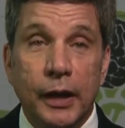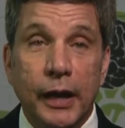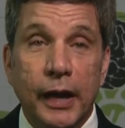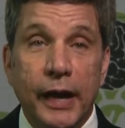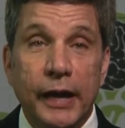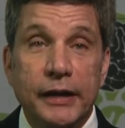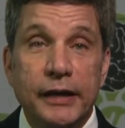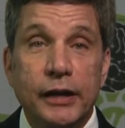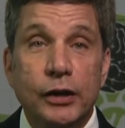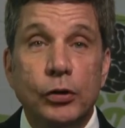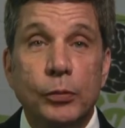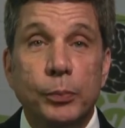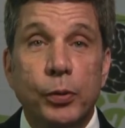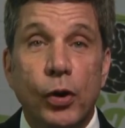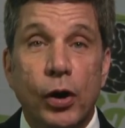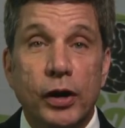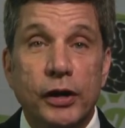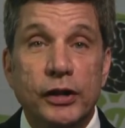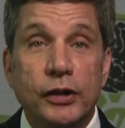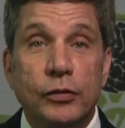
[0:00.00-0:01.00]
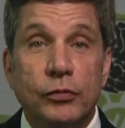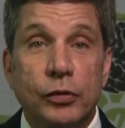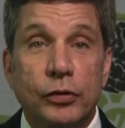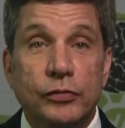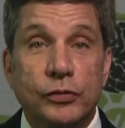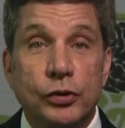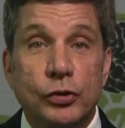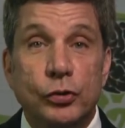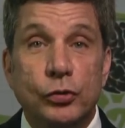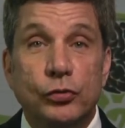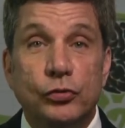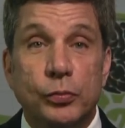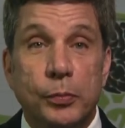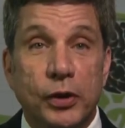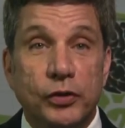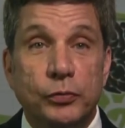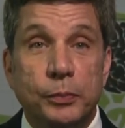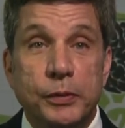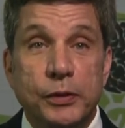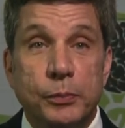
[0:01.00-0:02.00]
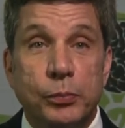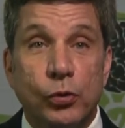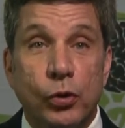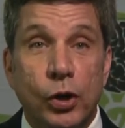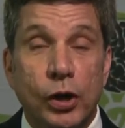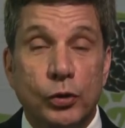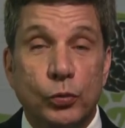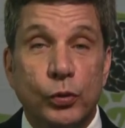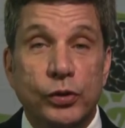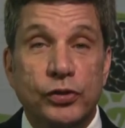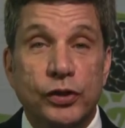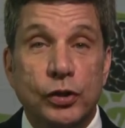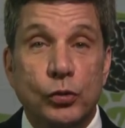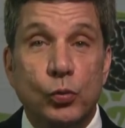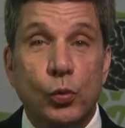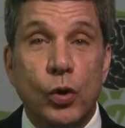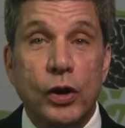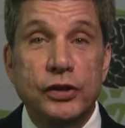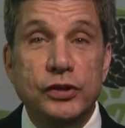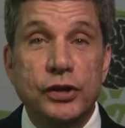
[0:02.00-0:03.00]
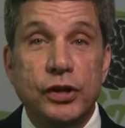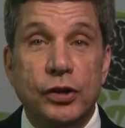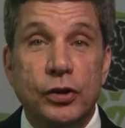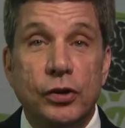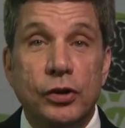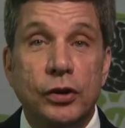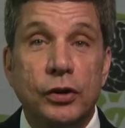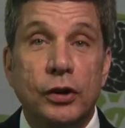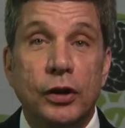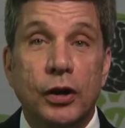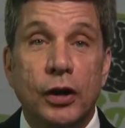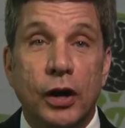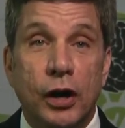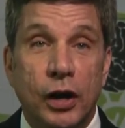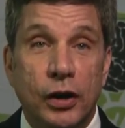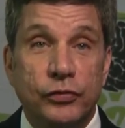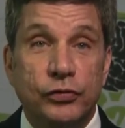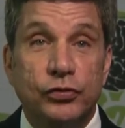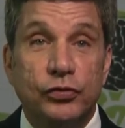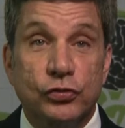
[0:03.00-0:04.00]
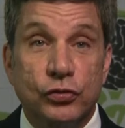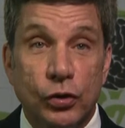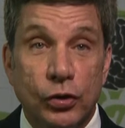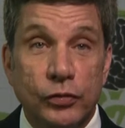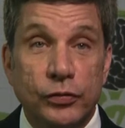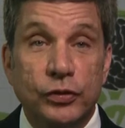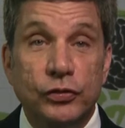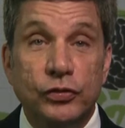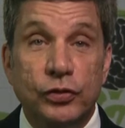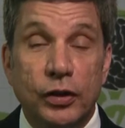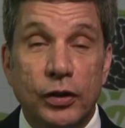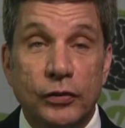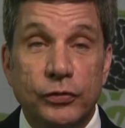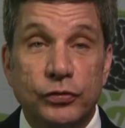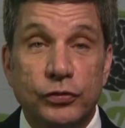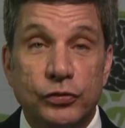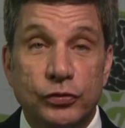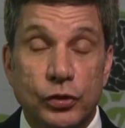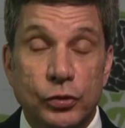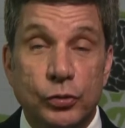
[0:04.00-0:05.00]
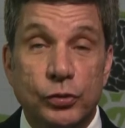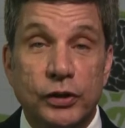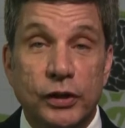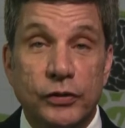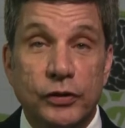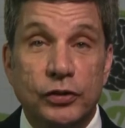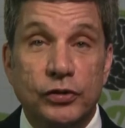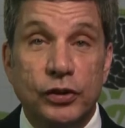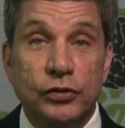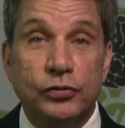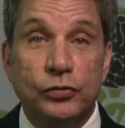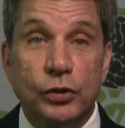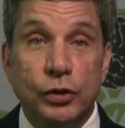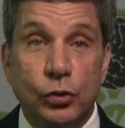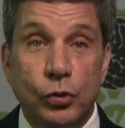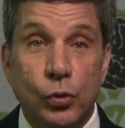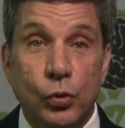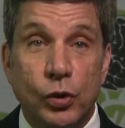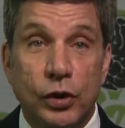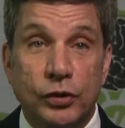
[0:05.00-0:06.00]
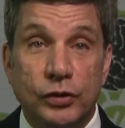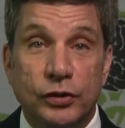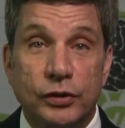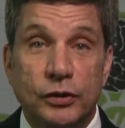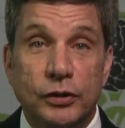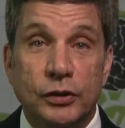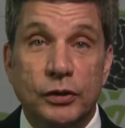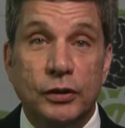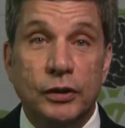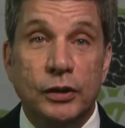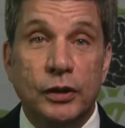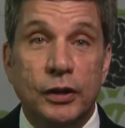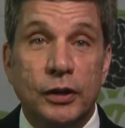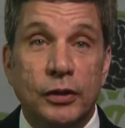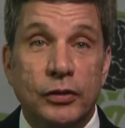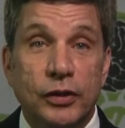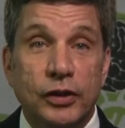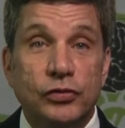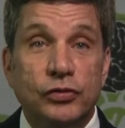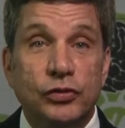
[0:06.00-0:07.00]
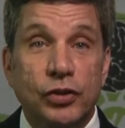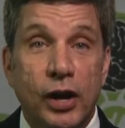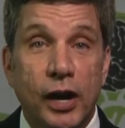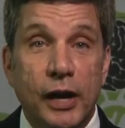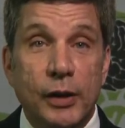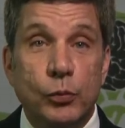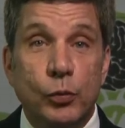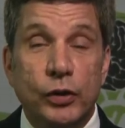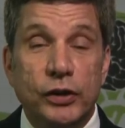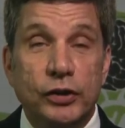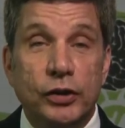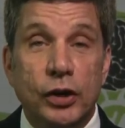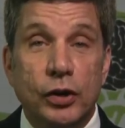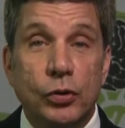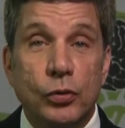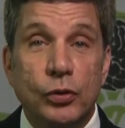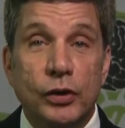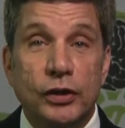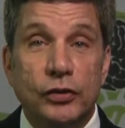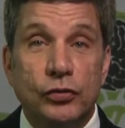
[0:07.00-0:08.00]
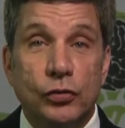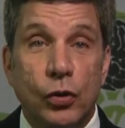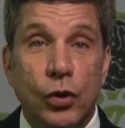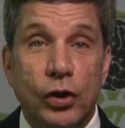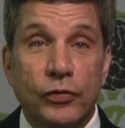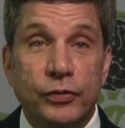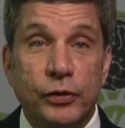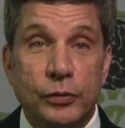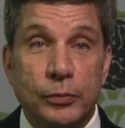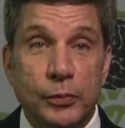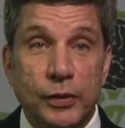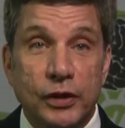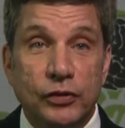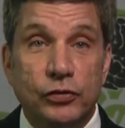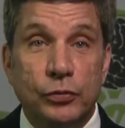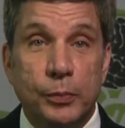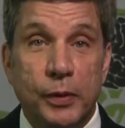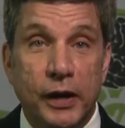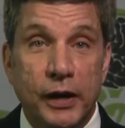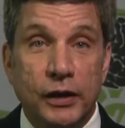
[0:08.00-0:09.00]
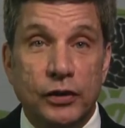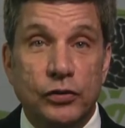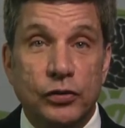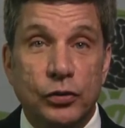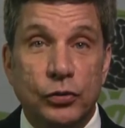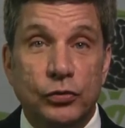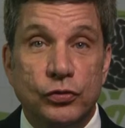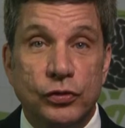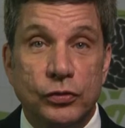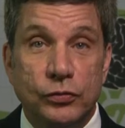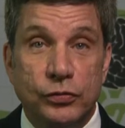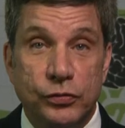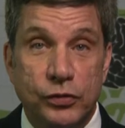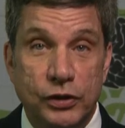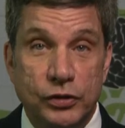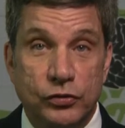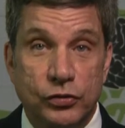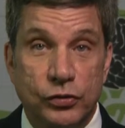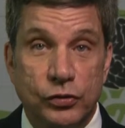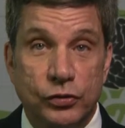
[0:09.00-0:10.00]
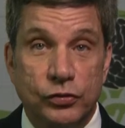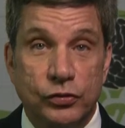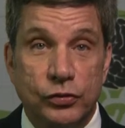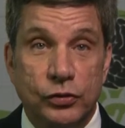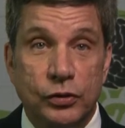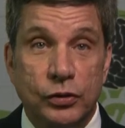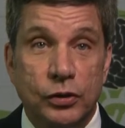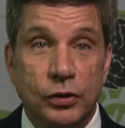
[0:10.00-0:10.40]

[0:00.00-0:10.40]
And inter-party reviews must be brought within 1 year of service of suit in the district court. This time window is often missed by accused infringers.